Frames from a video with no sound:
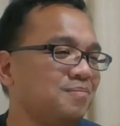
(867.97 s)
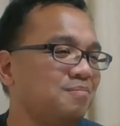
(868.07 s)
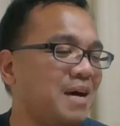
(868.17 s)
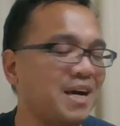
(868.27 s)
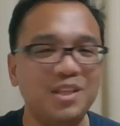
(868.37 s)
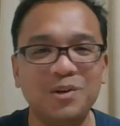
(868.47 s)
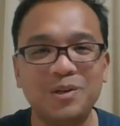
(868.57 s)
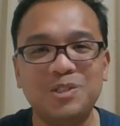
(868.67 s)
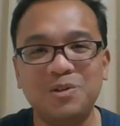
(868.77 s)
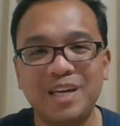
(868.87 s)
back in the early
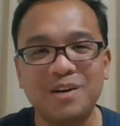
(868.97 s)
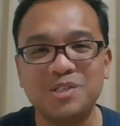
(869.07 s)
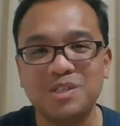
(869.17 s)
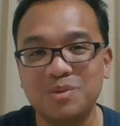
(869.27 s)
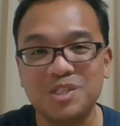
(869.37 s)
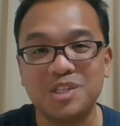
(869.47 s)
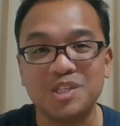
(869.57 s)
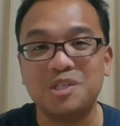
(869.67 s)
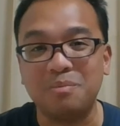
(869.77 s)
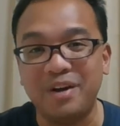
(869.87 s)
2000s, it was The
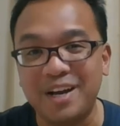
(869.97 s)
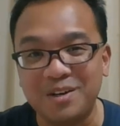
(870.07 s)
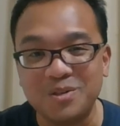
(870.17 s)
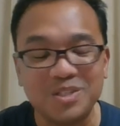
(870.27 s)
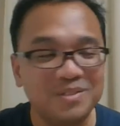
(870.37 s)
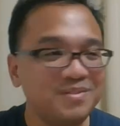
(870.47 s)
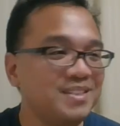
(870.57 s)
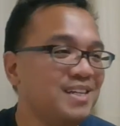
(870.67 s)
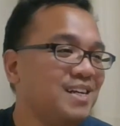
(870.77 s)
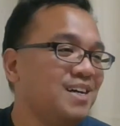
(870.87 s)
Sopranos,
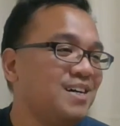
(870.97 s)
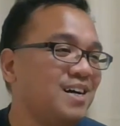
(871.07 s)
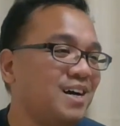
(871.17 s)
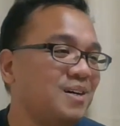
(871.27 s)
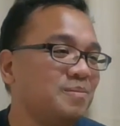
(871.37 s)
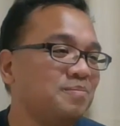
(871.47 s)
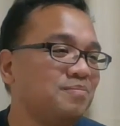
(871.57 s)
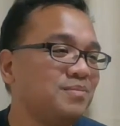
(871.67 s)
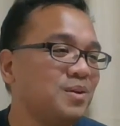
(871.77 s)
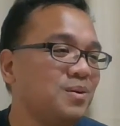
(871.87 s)

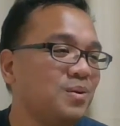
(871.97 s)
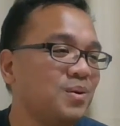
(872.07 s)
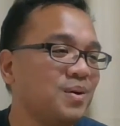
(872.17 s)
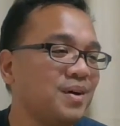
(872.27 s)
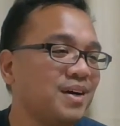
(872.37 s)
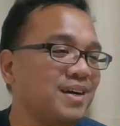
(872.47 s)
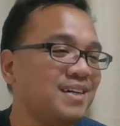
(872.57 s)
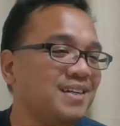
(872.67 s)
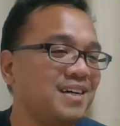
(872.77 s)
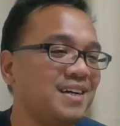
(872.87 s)
or
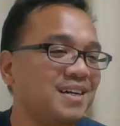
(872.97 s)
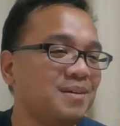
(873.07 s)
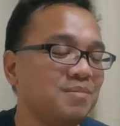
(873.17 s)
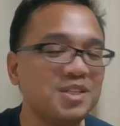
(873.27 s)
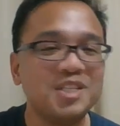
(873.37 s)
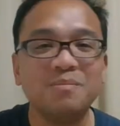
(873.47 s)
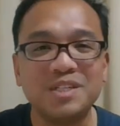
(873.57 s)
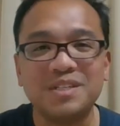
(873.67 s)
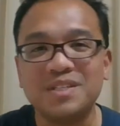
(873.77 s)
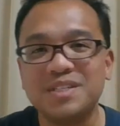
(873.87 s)
The
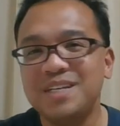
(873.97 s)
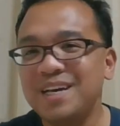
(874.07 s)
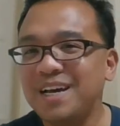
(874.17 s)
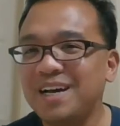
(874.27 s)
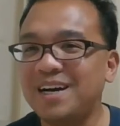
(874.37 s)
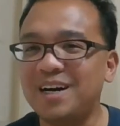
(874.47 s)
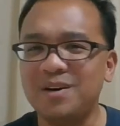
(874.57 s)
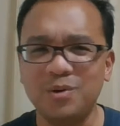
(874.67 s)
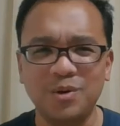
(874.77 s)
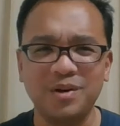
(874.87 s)
Simpsons,
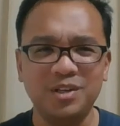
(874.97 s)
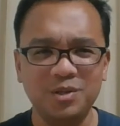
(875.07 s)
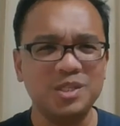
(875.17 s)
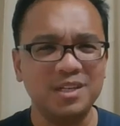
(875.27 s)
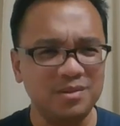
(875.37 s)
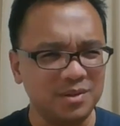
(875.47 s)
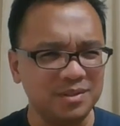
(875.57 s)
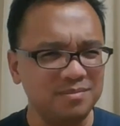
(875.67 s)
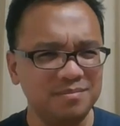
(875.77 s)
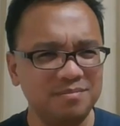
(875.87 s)
or
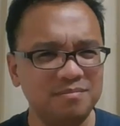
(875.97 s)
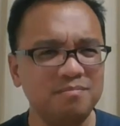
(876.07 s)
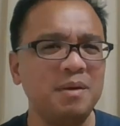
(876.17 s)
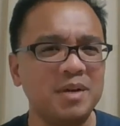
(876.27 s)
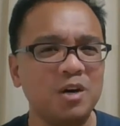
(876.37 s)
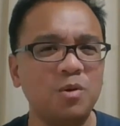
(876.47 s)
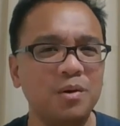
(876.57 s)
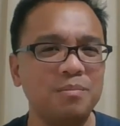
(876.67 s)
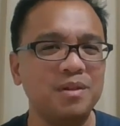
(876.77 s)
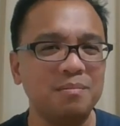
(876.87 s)
maybe not
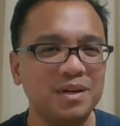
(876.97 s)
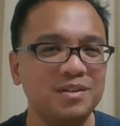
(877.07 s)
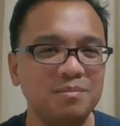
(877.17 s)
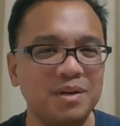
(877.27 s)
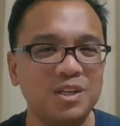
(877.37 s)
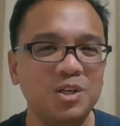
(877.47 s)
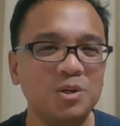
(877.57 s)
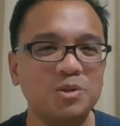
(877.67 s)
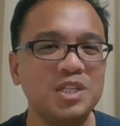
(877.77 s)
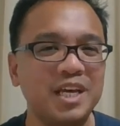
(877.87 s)
quote them, but
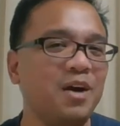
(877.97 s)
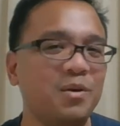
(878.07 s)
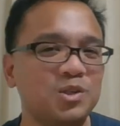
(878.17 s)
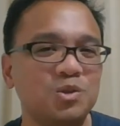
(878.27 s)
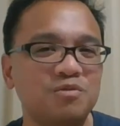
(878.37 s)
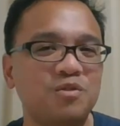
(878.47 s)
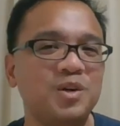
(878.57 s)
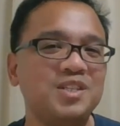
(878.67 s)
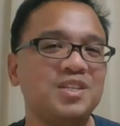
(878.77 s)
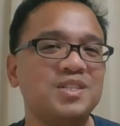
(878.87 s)
use the characters'
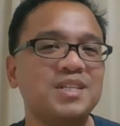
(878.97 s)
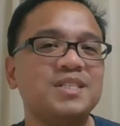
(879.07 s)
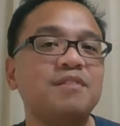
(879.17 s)
voices as